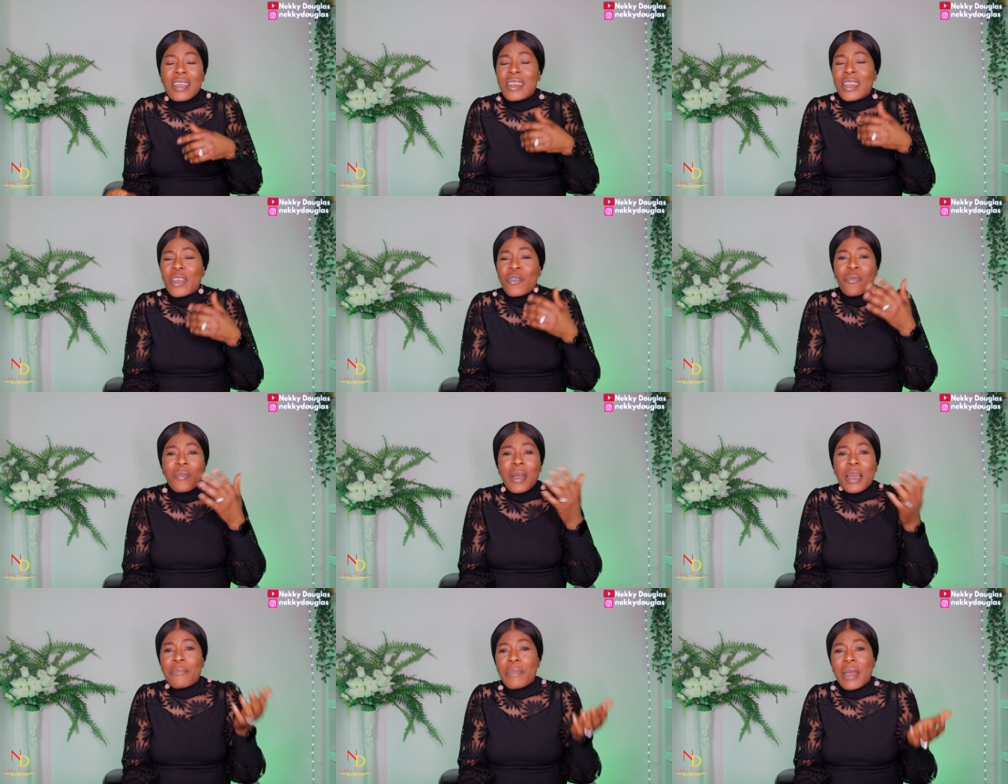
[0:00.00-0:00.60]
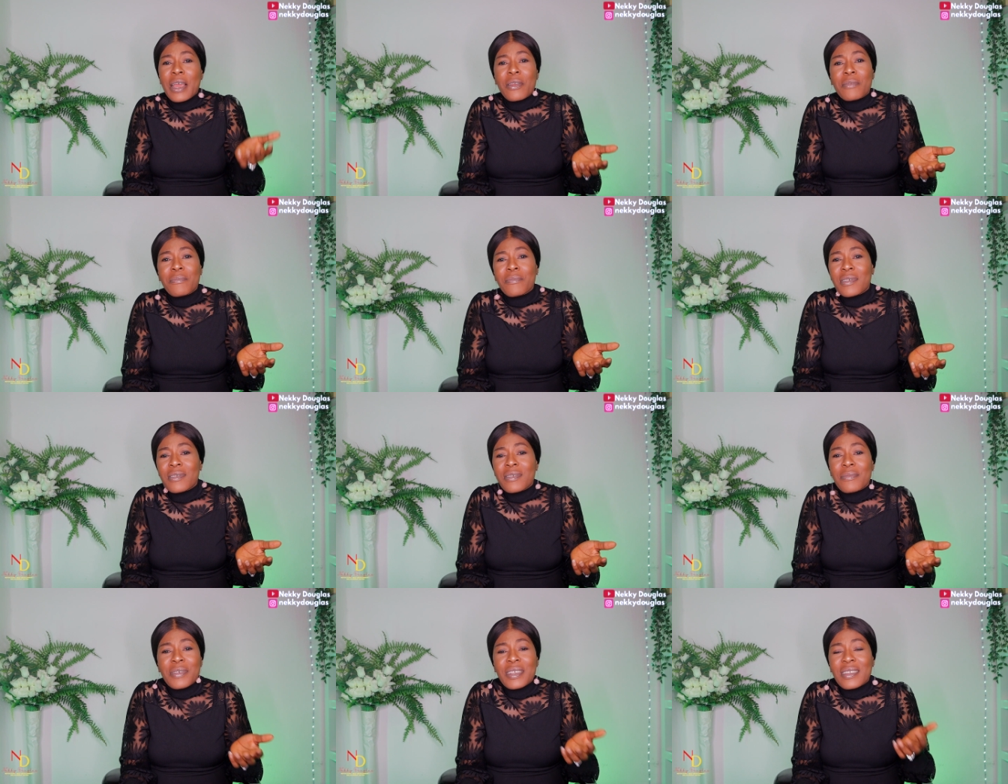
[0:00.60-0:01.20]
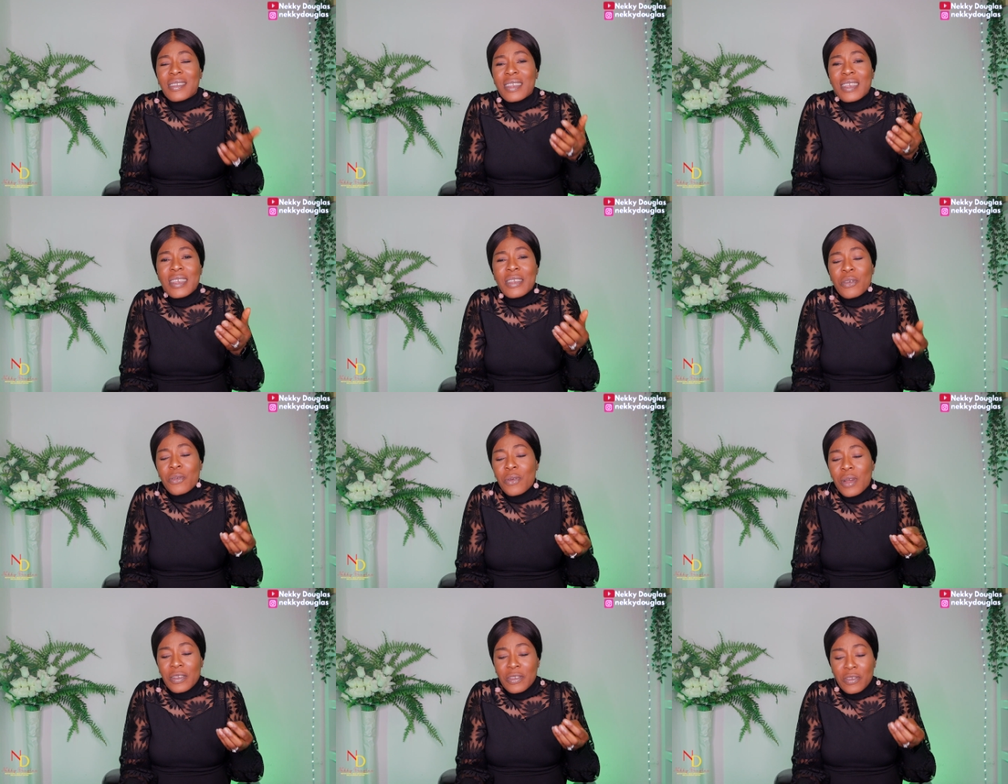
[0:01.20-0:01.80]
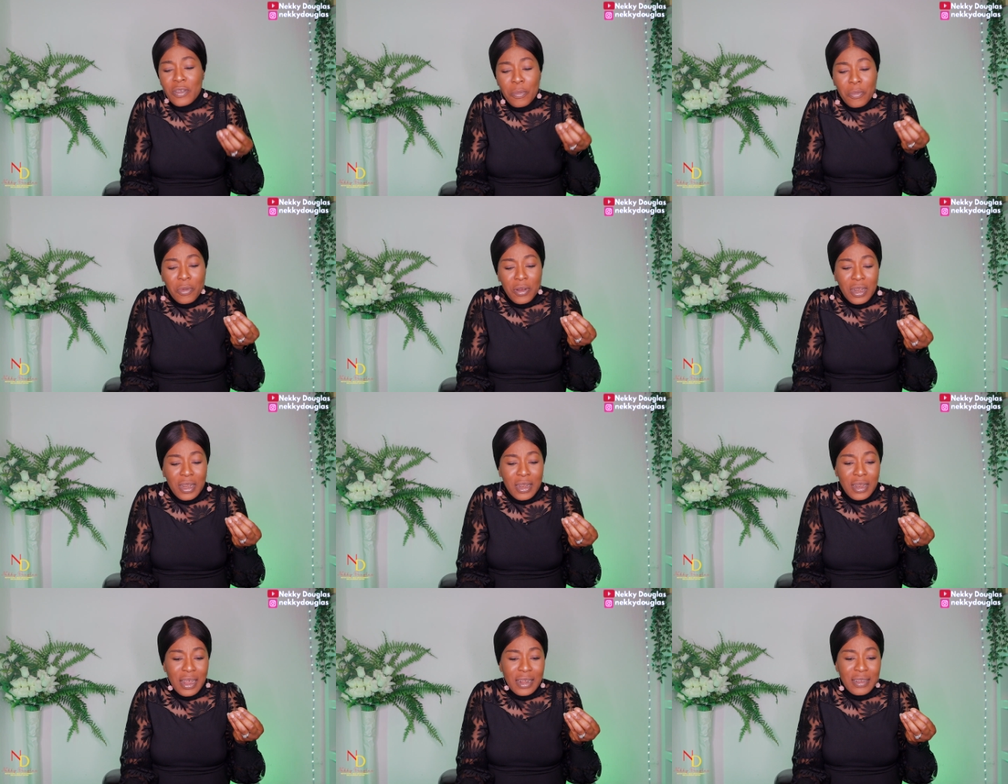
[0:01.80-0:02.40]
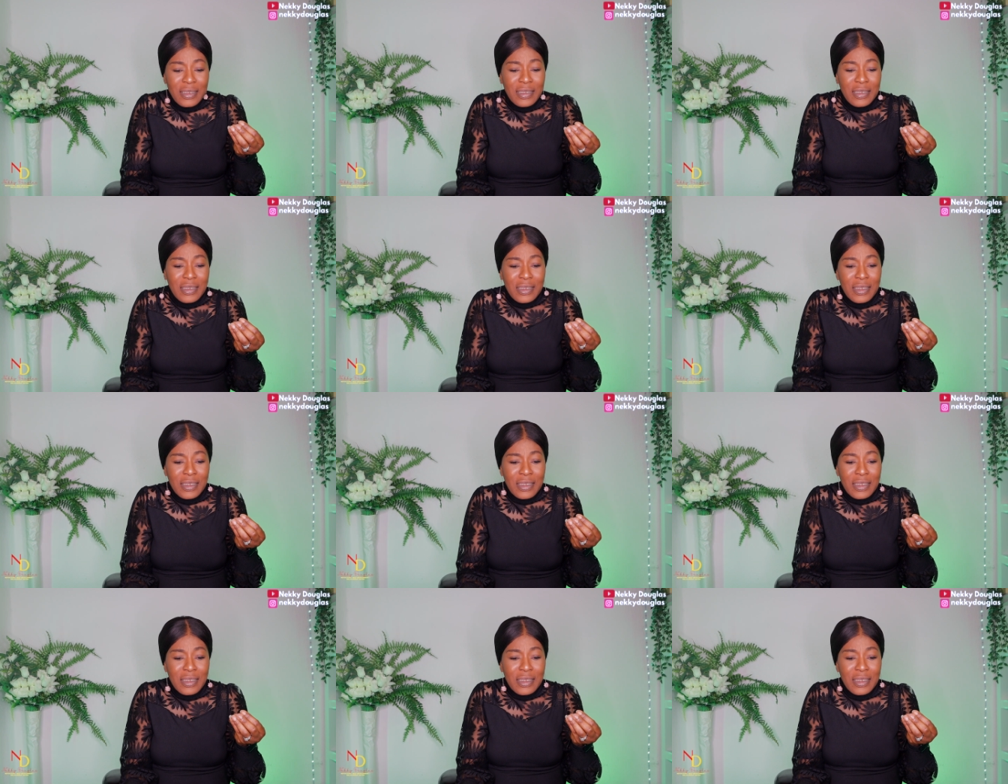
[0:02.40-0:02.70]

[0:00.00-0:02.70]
the woman might be seeing you as somebody that